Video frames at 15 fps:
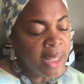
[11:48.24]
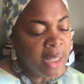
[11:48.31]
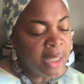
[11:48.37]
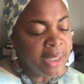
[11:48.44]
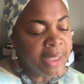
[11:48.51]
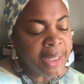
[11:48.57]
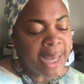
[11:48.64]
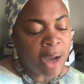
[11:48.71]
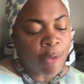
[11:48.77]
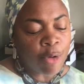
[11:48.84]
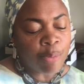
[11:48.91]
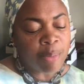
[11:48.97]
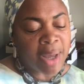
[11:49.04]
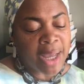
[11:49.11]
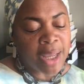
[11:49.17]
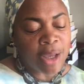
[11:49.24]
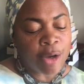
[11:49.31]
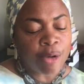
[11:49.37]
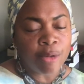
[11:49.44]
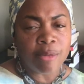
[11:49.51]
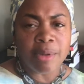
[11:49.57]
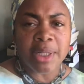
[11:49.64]
Now on my
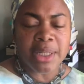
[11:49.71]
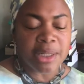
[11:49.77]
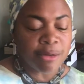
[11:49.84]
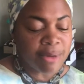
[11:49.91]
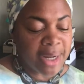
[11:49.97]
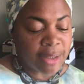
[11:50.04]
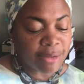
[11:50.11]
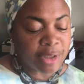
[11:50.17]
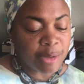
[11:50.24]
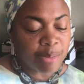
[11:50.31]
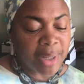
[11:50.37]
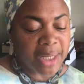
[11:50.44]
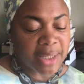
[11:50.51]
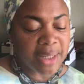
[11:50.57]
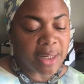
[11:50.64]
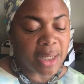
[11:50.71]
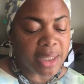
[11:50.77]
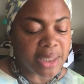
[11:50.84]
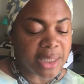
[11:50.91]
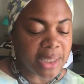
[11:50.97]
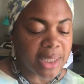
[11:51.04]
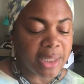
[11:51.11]
own, surrounded by the
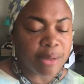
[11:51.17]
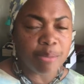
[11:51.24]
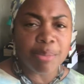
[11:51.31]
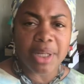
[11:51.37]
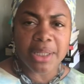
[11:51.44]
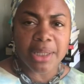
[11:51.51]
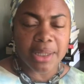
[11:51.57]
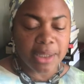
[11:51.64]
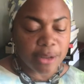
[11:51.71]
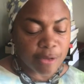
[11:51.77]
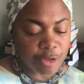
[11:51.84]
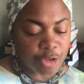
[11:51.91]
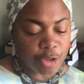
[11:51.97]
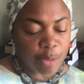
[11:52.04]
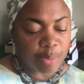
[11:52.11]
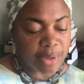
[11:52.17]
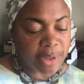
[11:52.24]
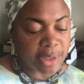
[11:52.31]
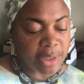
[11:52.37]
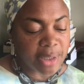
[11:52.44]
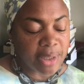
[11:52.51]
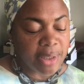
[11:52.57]
hustling and bustling of
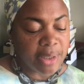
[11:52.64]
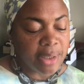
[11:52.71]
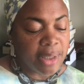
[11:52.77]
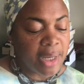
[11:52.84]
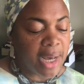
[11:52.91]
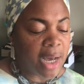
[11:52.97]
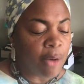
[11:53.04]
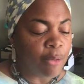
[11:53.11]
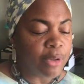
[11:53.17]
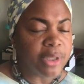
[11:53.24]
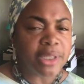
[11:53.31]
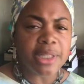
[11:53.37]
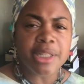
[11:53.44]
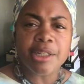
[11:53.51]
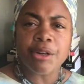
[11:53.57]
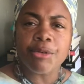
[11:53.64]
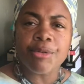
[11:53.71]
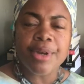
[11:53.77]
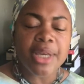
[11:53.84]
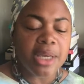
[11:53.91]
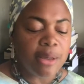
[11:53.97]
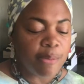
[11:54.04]
shoppers, I want to
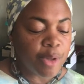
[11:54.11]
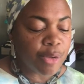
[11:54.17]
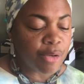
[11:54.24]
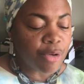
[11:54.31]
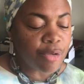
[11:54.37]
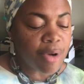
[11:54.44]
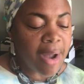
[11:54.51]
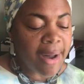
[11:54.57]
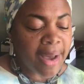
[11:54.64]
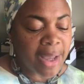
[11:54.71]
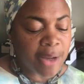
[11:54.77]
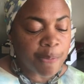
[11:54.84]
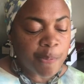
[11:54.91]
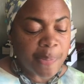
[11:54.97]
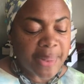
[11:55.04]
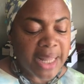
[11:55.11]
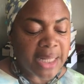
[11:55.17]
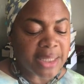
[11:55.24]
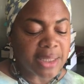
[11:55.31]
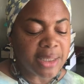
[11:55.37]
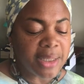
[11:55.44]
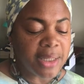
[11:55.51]
scream and cry as
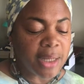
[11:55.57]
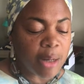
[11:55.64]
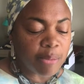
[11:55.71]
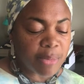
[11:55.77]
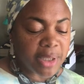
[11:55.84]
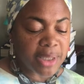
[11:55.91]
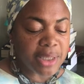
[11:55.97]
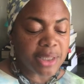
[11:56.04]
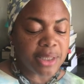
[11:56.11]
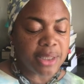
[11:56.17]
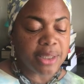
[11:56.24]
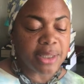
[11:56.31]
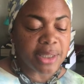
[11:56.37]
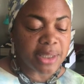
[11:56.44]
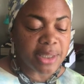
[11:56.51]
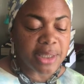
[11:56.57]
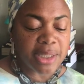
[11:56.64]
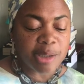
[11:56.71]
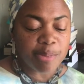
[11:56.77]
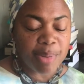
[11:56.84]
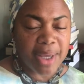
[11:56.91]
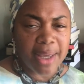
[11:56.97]
the numbness turns to
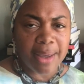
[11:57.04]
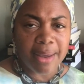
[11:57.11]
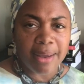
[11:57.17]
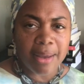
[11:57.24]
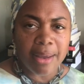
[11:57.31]
despair.